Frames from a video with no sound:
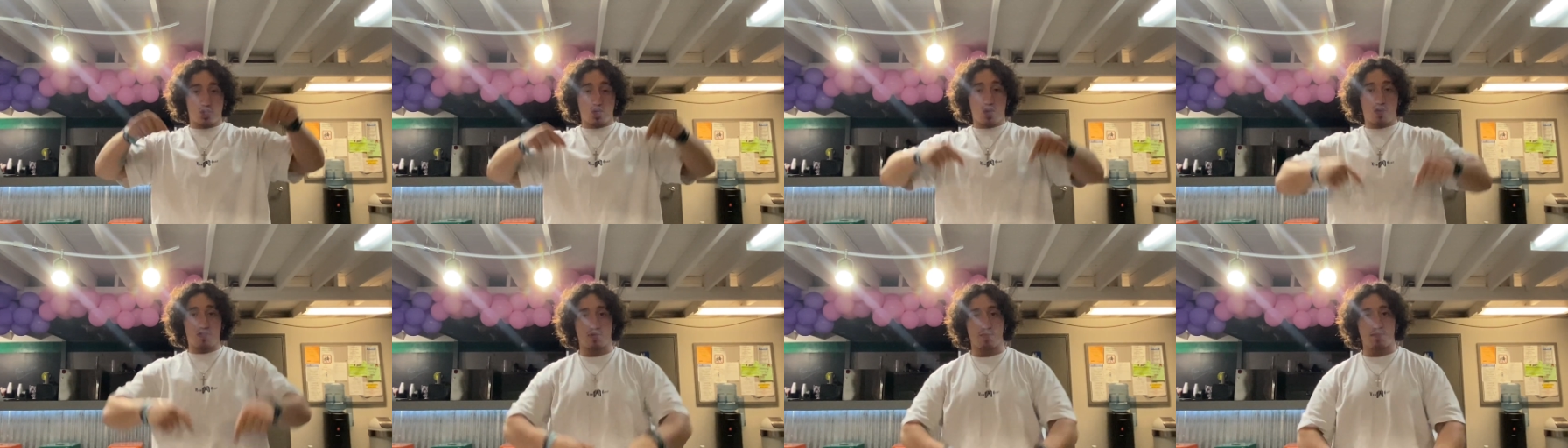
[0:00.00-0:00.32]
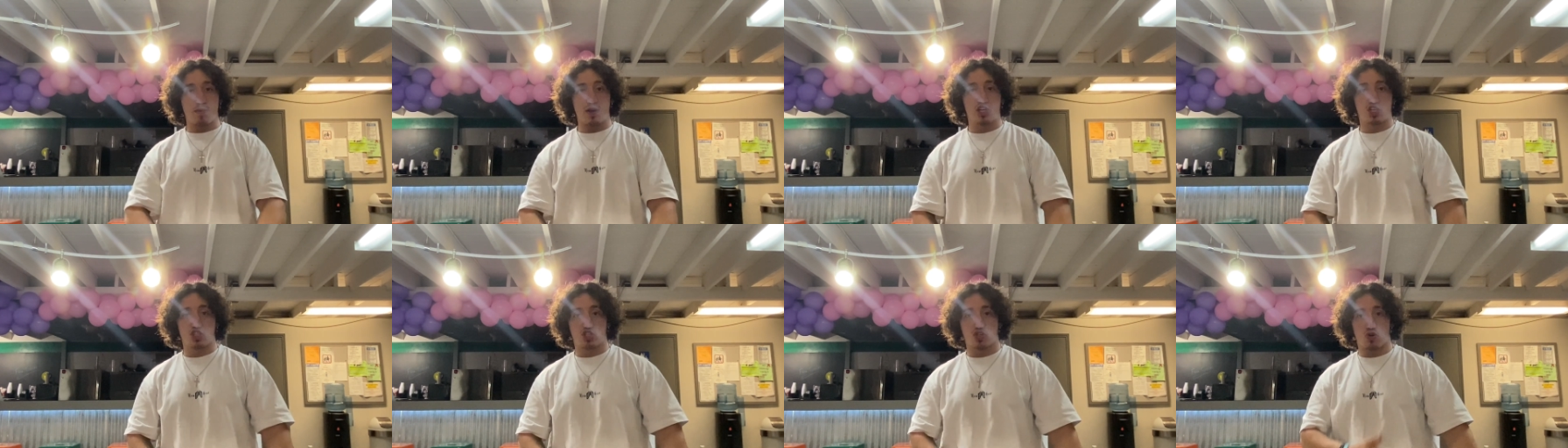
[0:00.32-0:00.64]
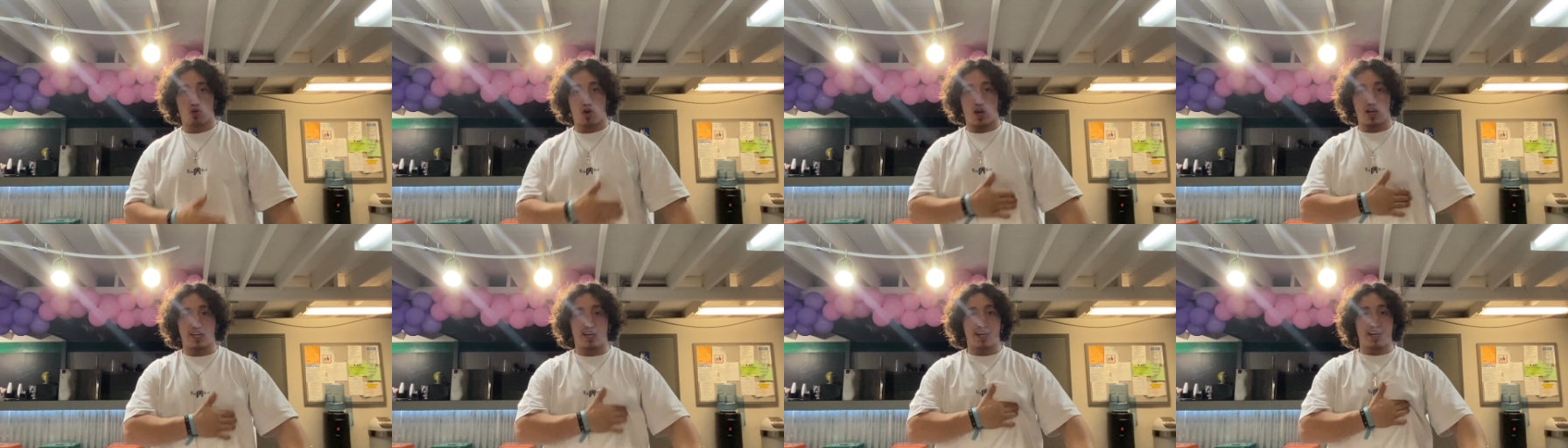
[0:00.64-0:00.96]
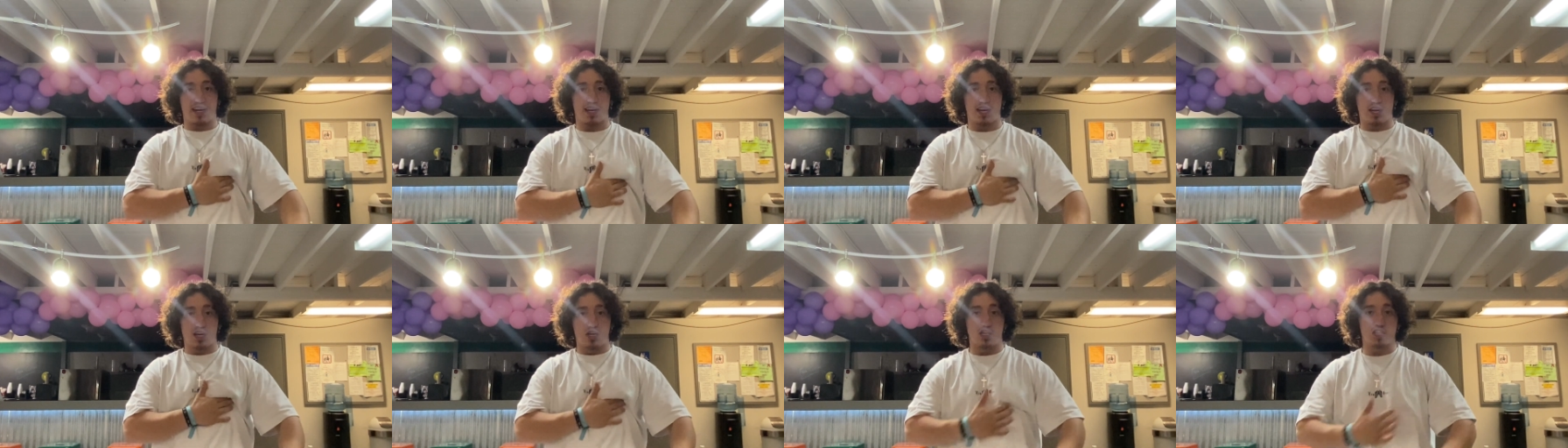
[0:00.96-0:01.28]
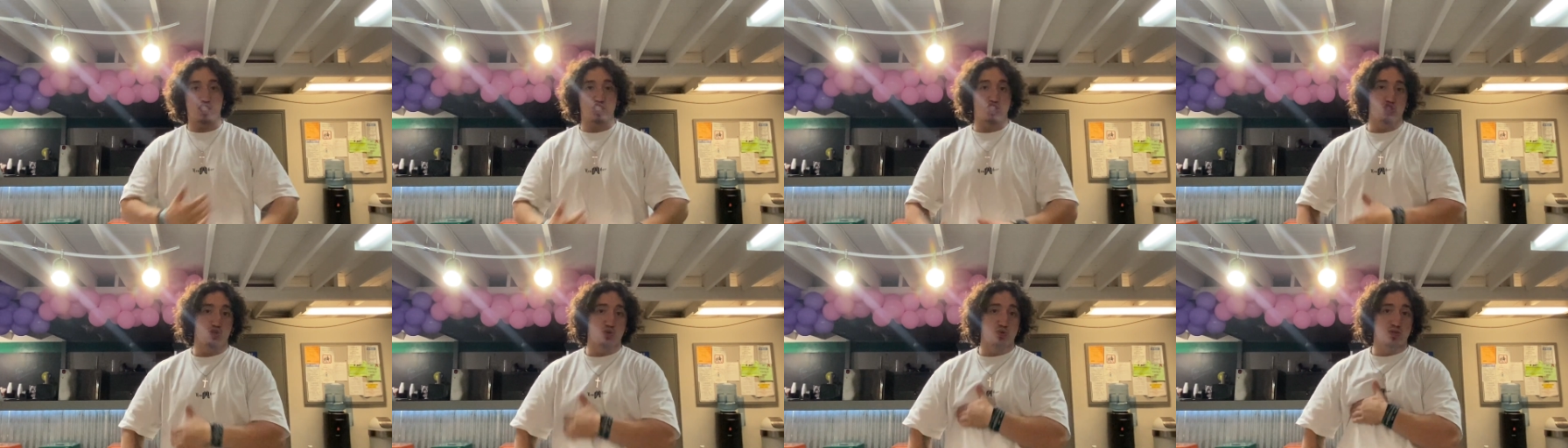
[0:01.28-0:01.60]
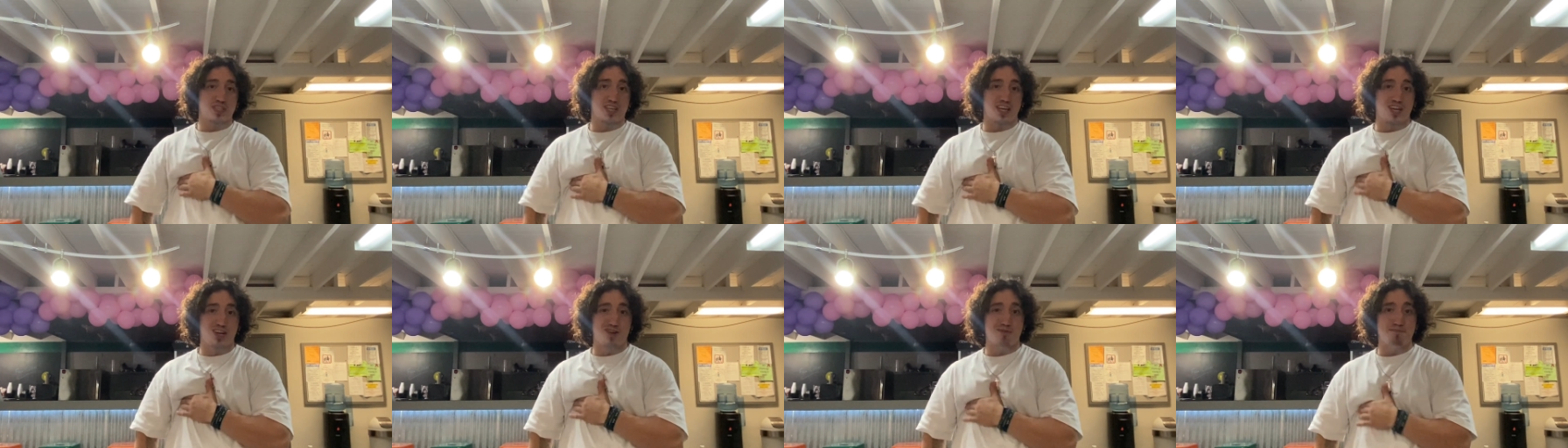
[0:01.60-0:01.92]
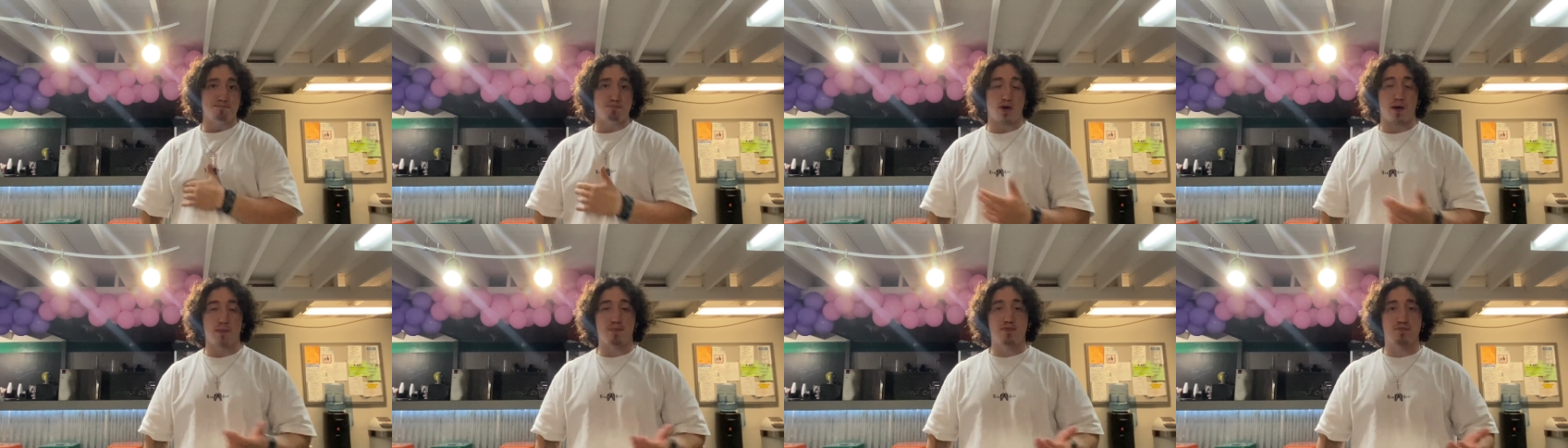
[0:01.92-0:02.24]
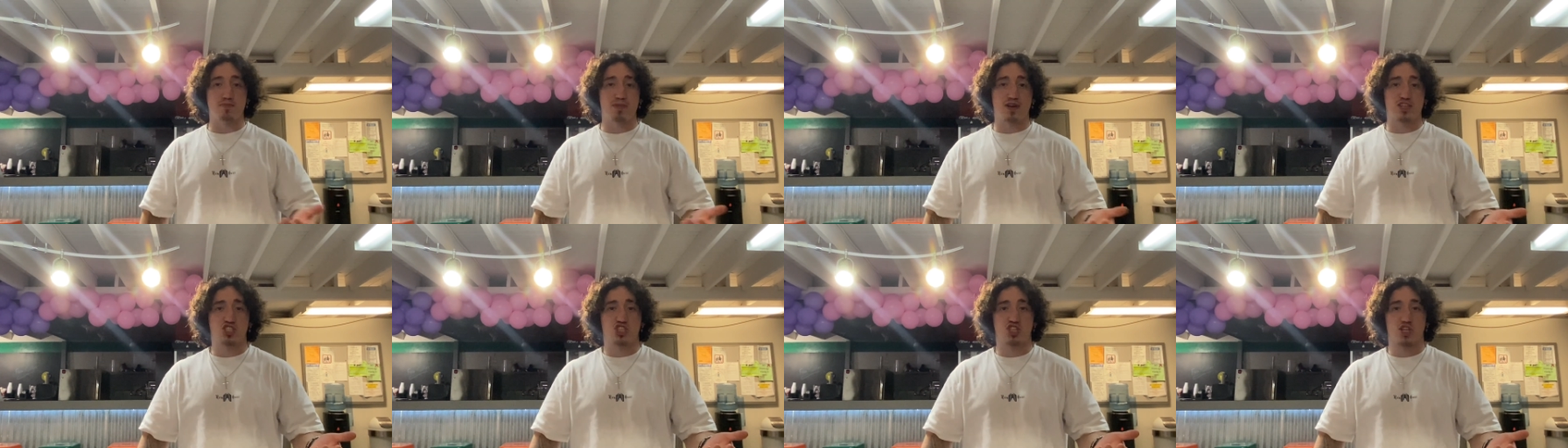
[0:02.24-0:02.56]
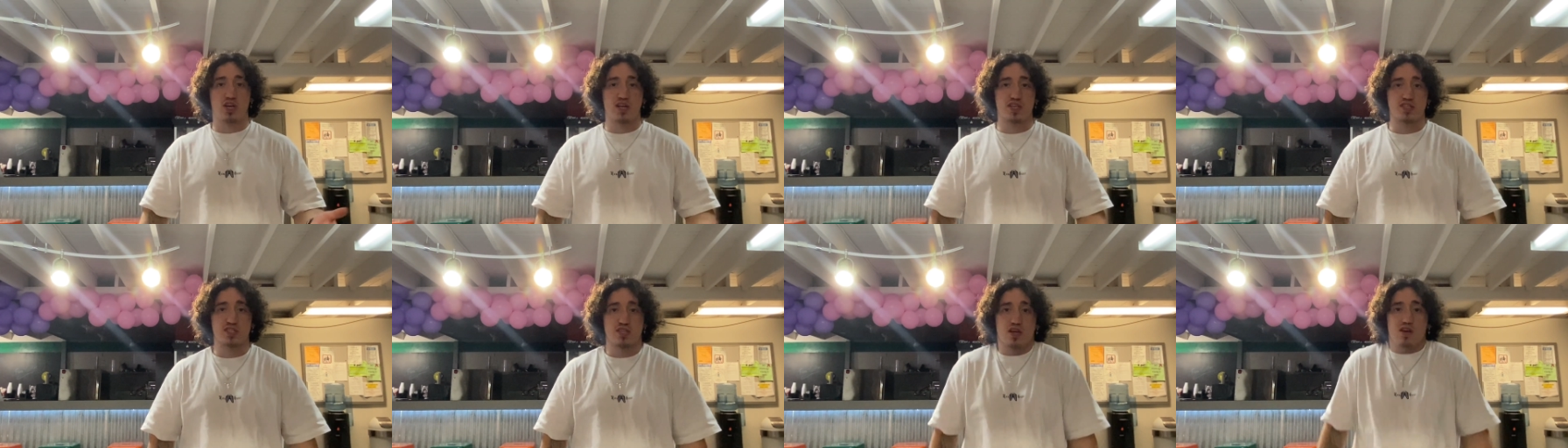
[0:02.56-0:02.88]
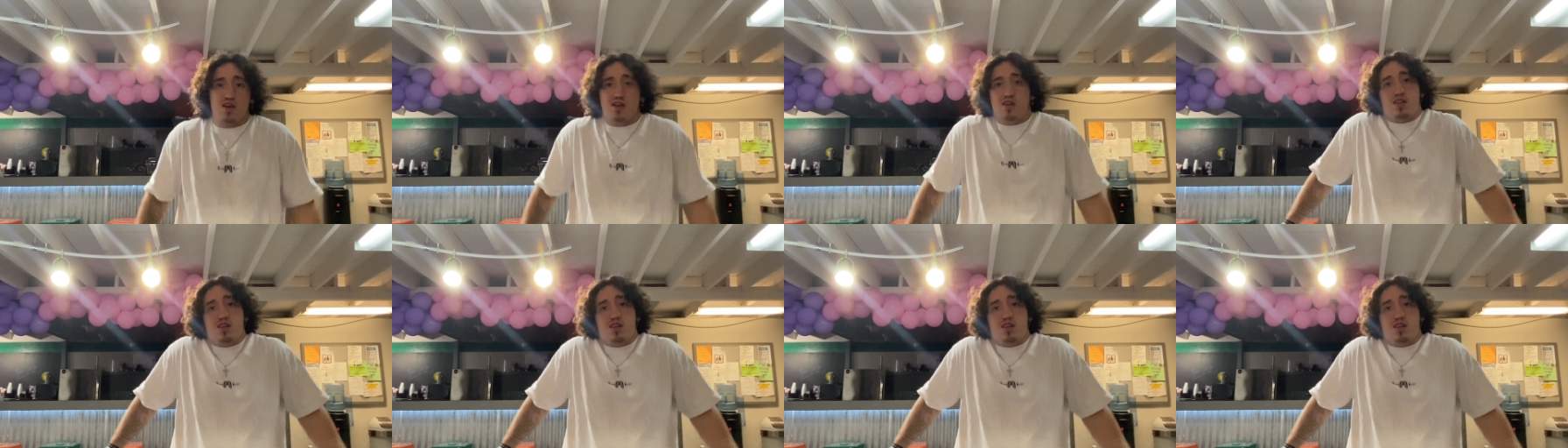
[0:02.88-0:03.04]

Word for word: off to make sure I get a little juicy, little pump in my chest,